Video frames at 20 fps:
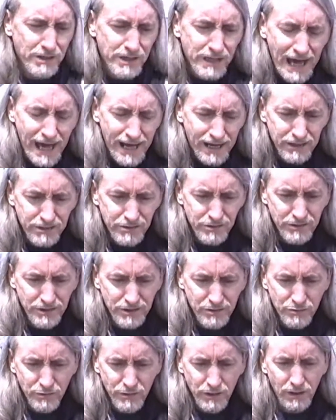gotta do
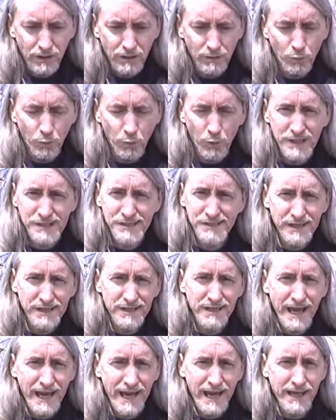the drill once a
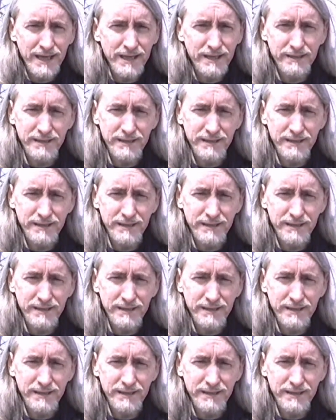day